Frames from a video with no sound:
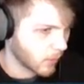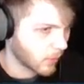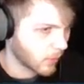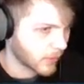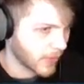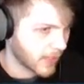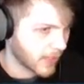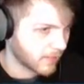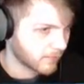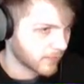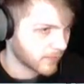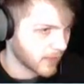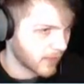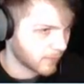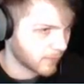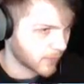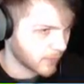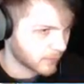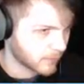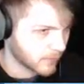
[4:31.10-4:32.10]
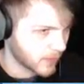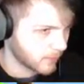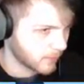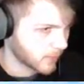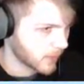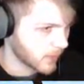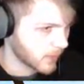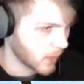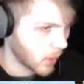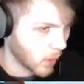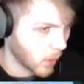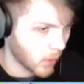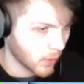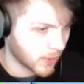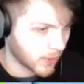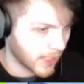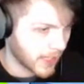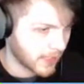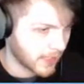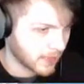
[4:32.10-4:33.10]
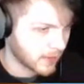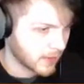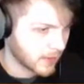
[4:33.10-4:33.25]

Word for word: Okay, I'm good, I'm good. Okay,